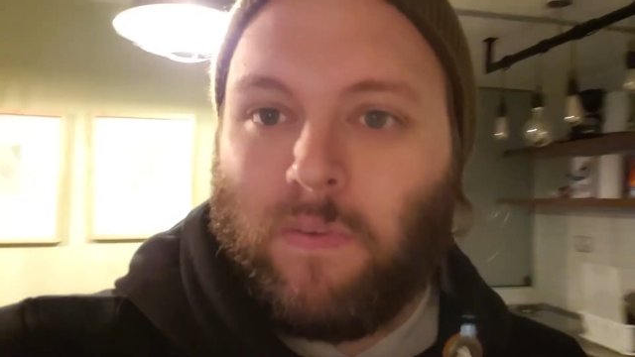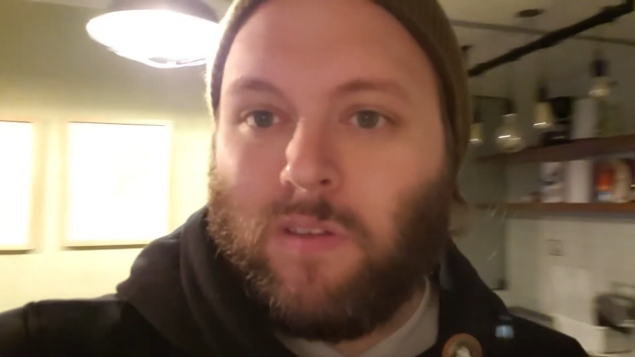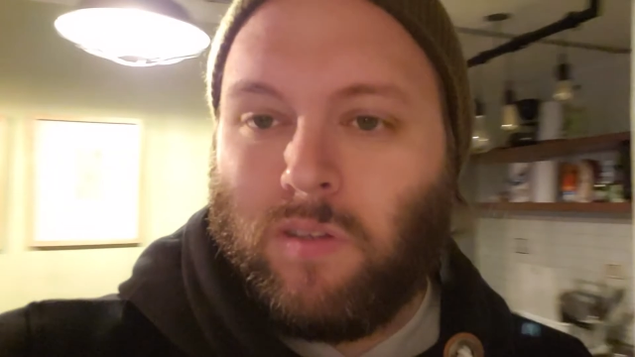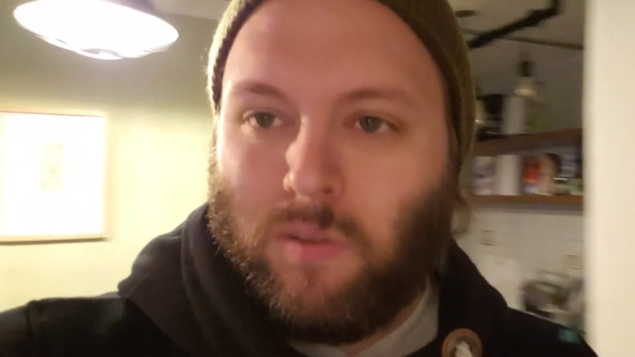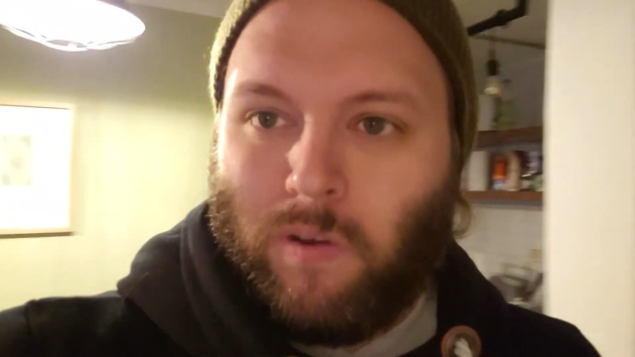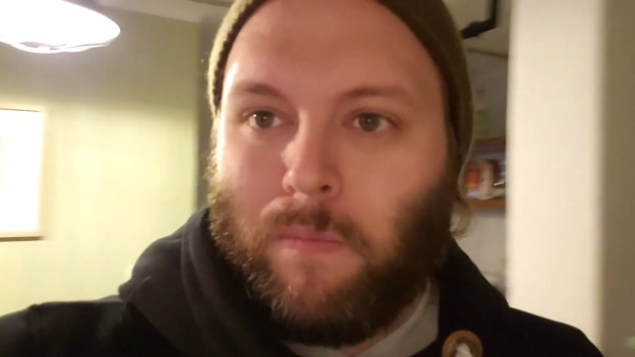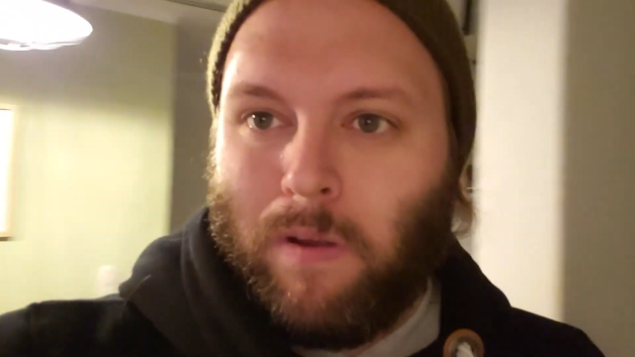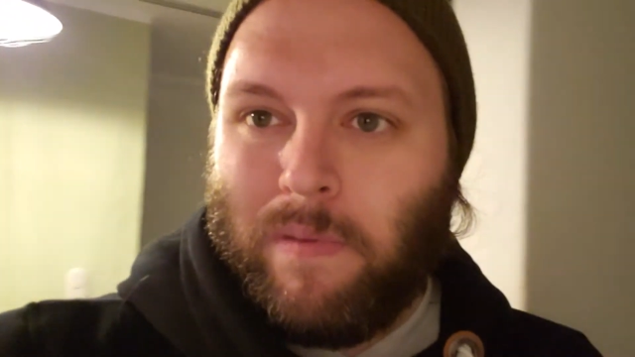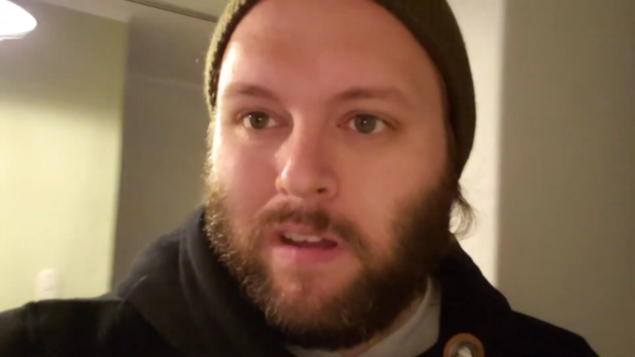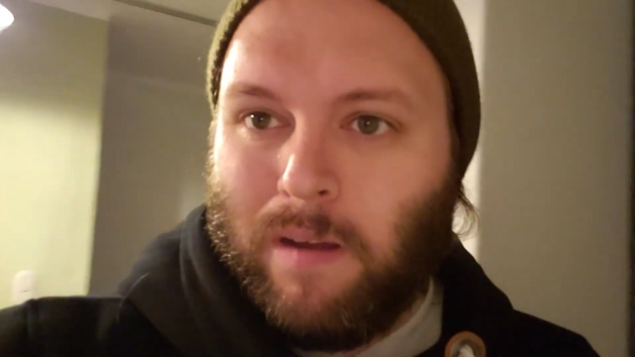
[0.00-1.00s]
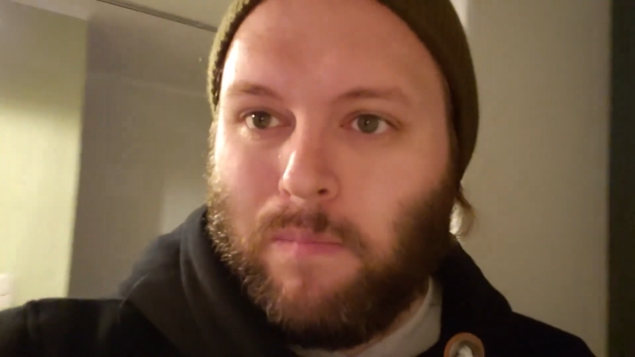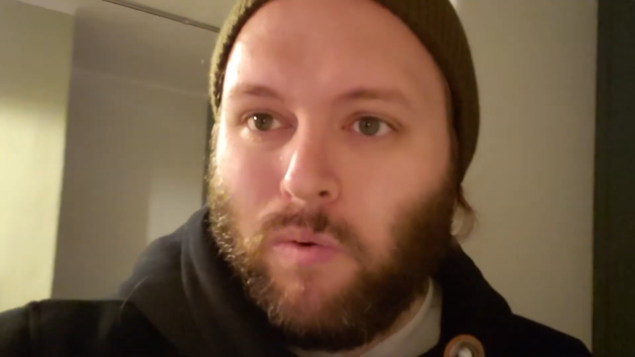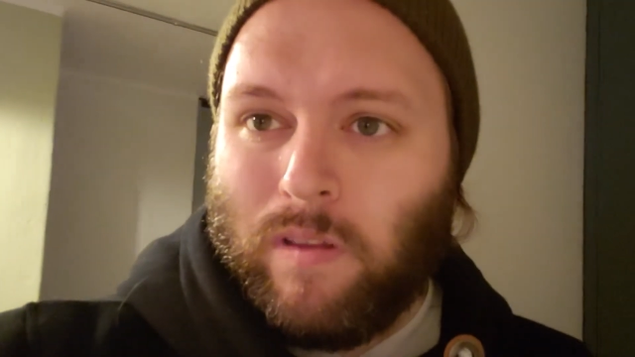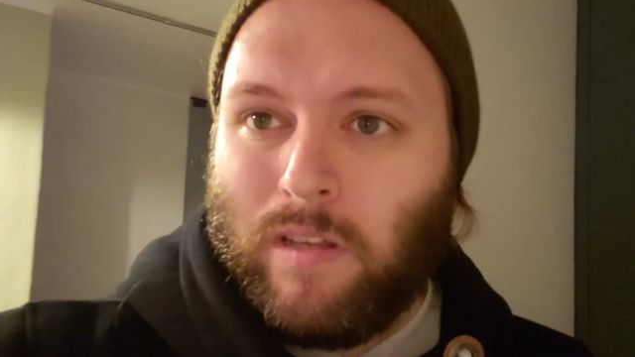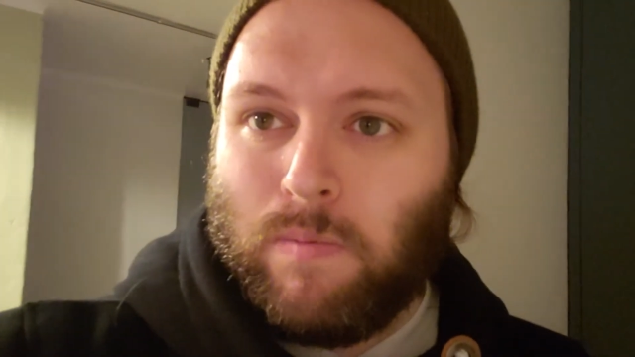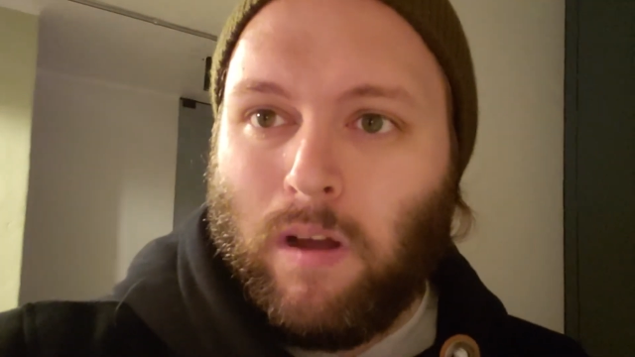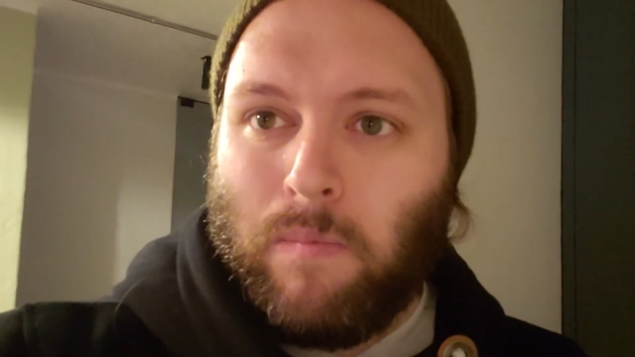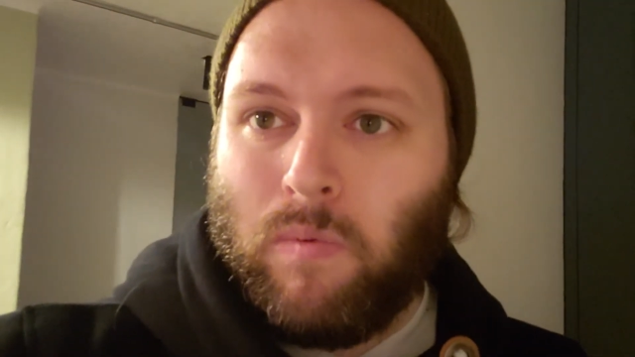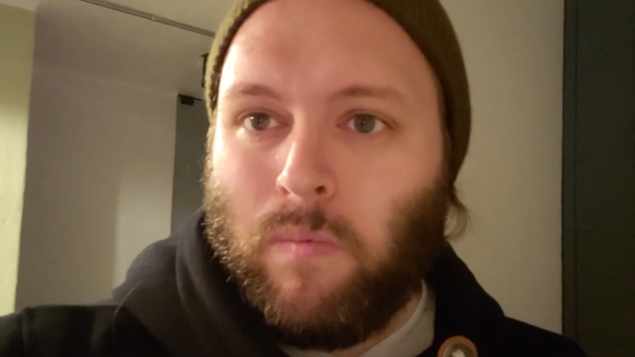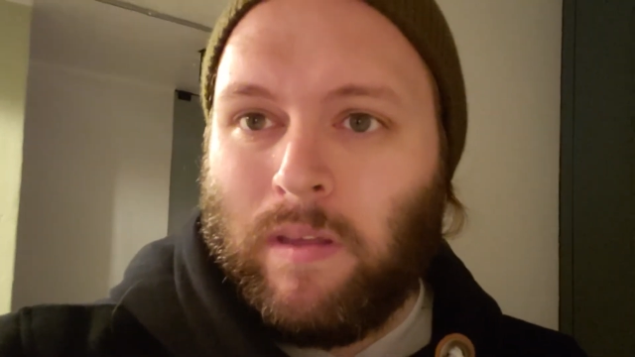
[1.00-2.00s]
So I'll probably get a couple more of these
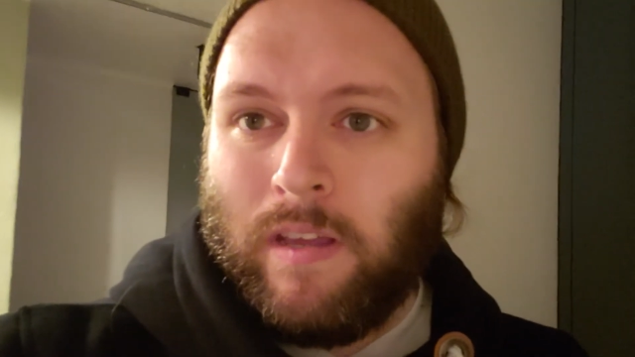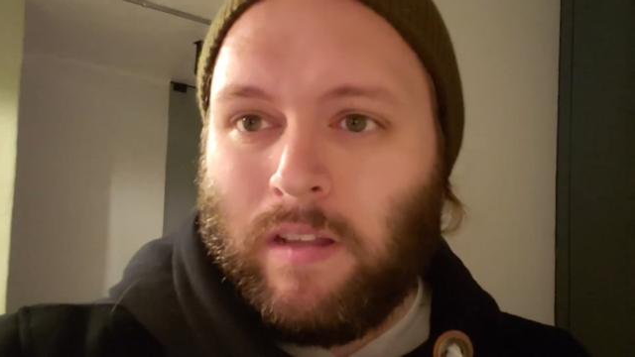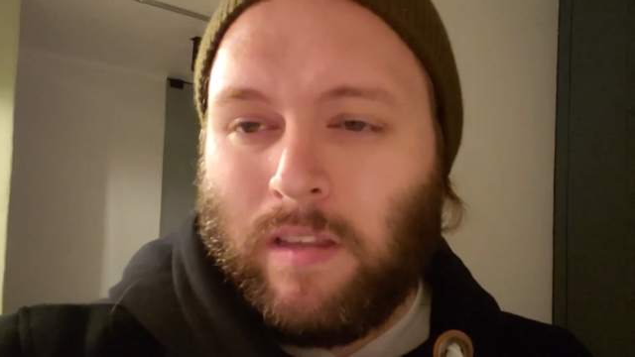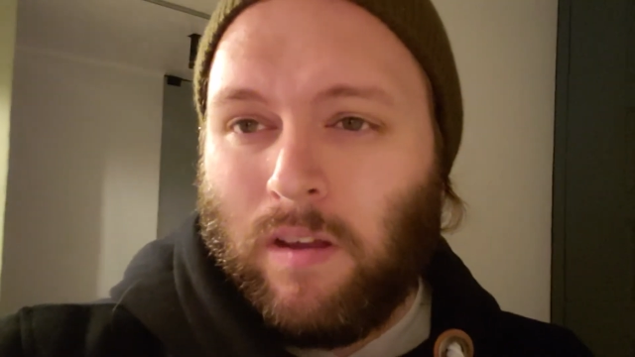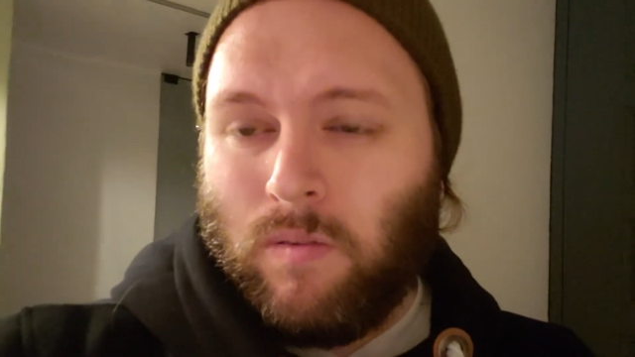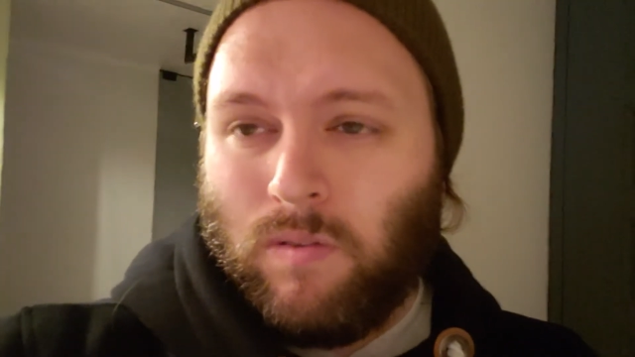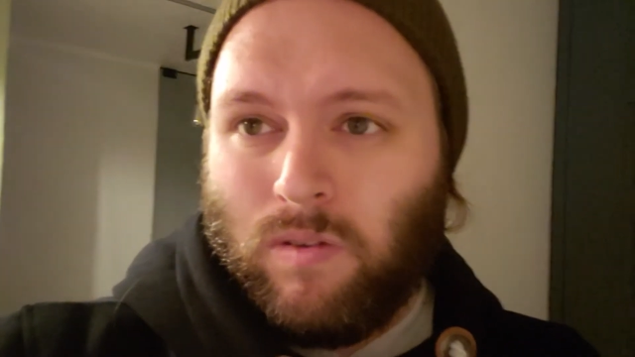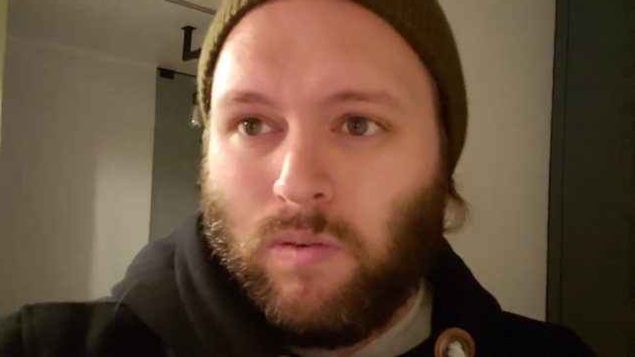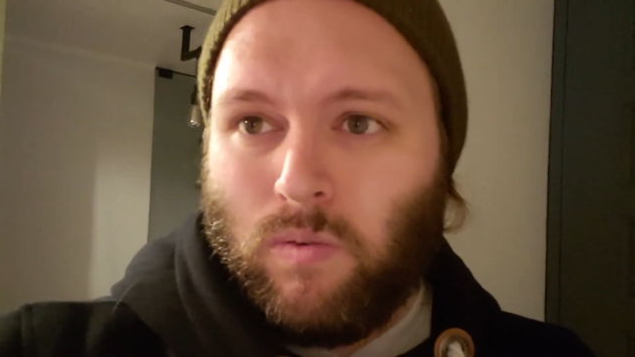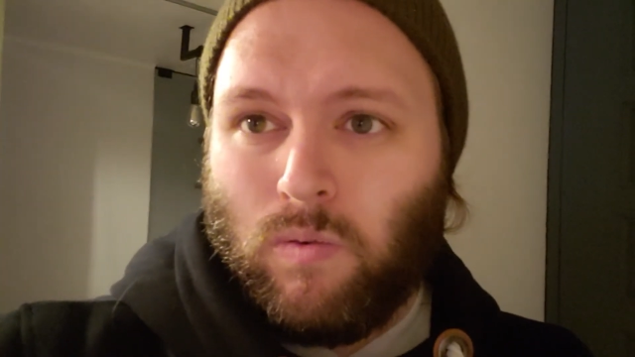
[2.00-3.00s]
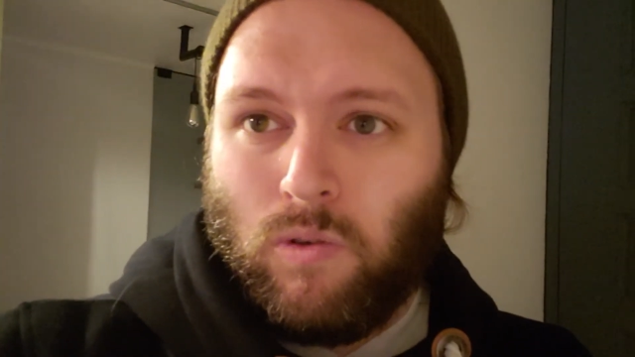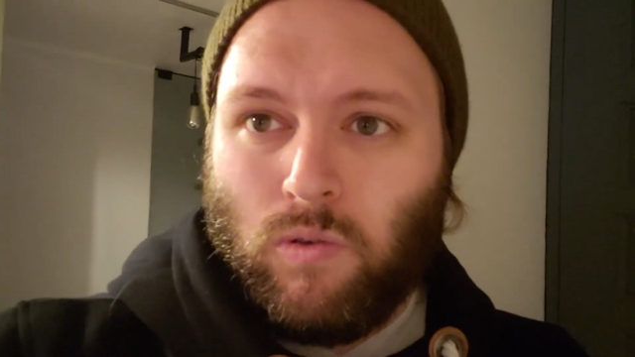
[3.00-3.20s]
probably when we get down to